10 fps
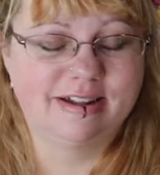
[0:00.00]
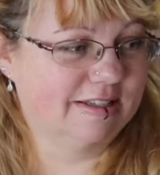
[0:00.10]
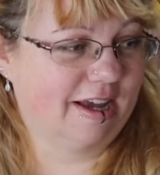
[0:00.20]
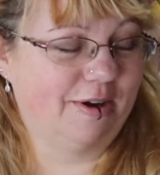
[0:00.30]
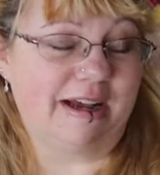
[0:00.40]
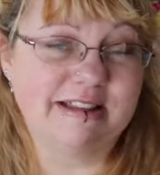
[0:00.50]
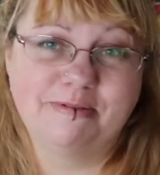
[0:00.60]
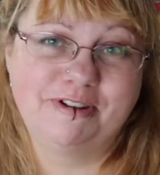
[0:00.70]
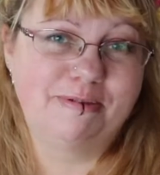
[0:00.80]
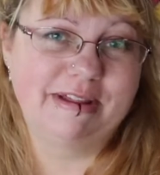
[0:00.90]
So as I'm
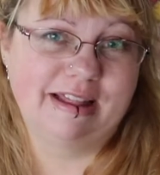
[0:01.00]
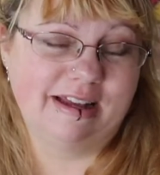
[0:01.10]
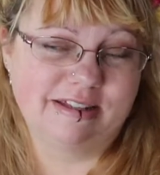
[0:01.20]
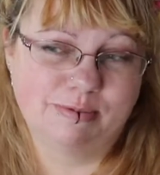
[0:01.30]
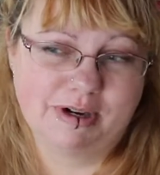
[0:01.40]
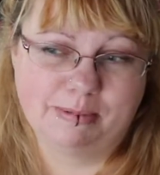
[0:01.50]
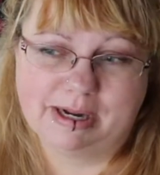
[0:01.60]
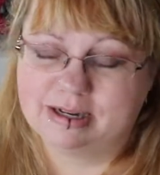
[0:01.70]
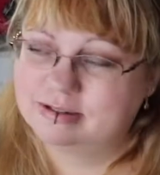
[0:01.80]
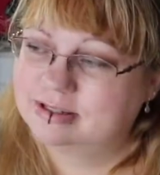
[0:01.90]
filming this, we're
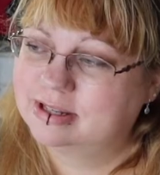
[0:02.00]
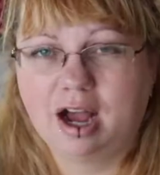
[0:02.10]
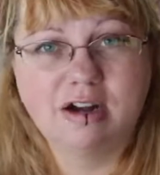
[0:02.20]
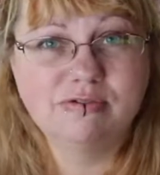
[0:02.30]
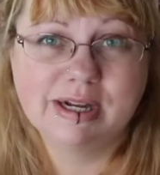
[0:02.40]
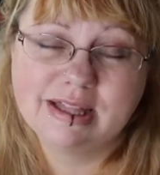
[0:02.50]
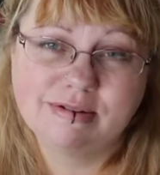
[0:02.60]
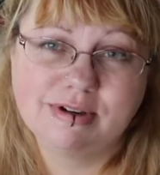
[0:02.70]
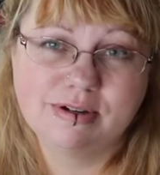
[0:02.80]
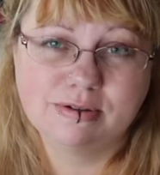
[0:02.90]
about halfway through,